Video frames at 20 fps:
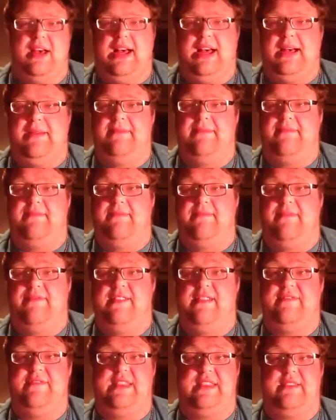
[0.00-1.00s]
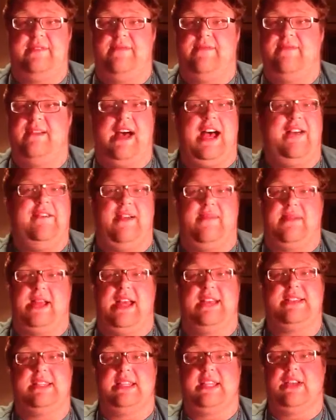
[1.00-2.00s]
a 55, I'm
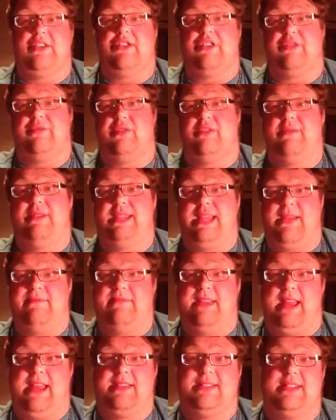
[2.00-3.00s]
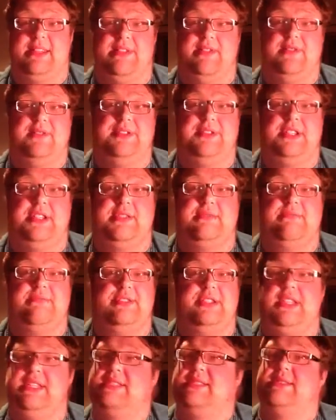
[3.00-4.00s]
guessing, year old woman named Nancy, who is just,
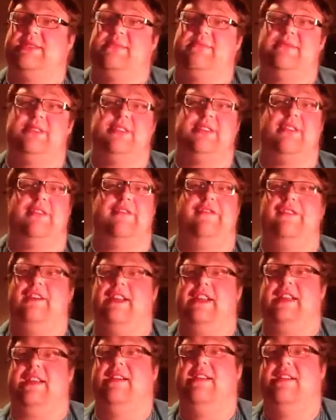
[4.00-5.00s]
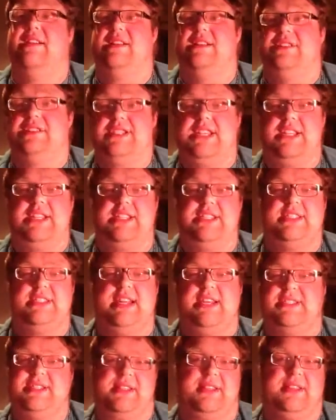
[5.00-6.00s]
she's so funny. She just
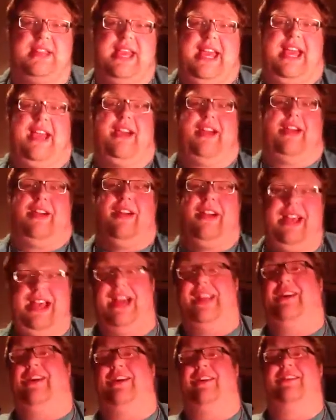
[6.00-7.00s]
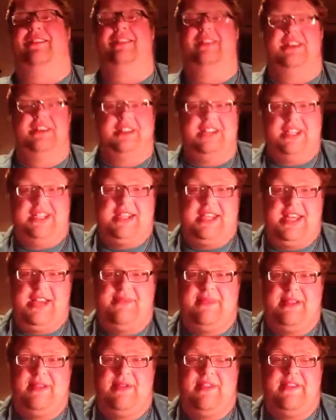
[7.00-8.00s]
doesn't care at all. She's the
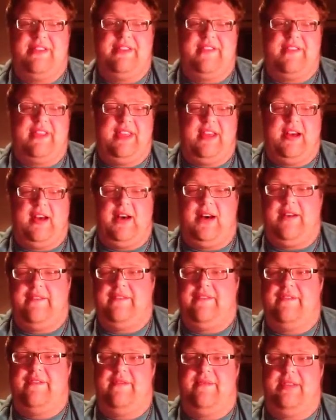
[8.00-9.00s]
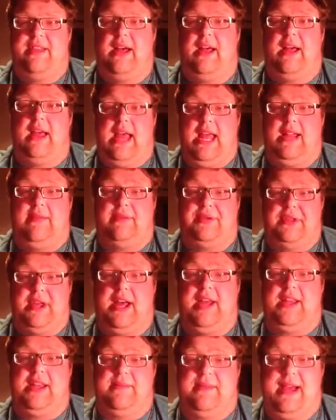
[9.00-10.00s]
human equivalent of the animal, the
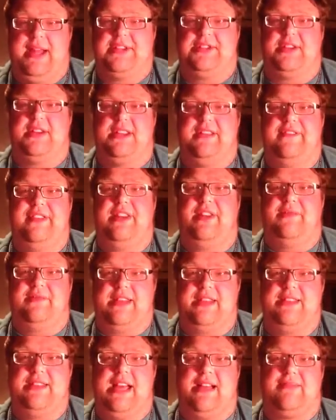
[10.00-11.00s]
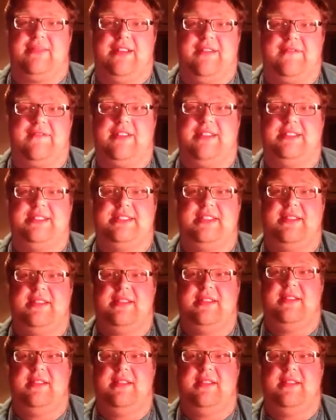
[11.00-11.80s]
honey badger. And if you don't get that reference,